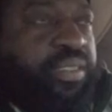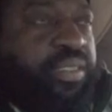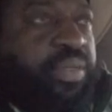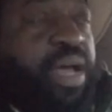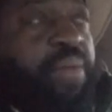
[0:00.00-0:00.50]

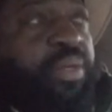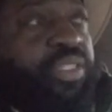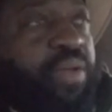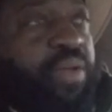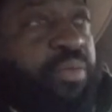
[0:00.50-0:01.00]
depending on how
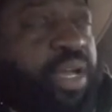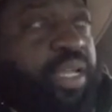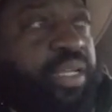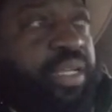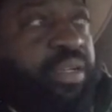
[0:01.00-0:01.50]
much I run
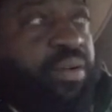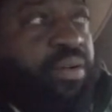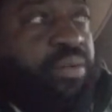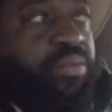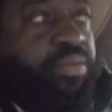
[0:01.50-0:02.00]
it, it
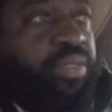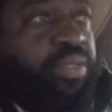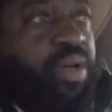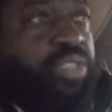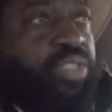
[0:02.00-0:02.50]

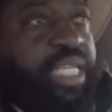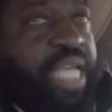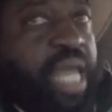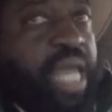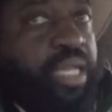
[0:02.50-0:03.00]
holds 1.5
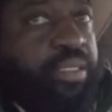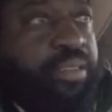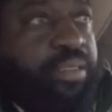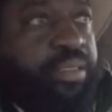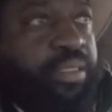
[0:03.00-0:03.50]

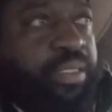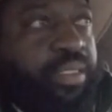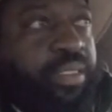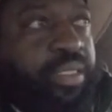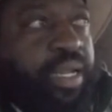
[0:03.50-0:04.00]

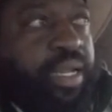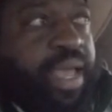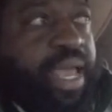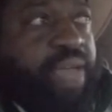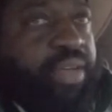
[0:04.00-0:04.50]
gallons of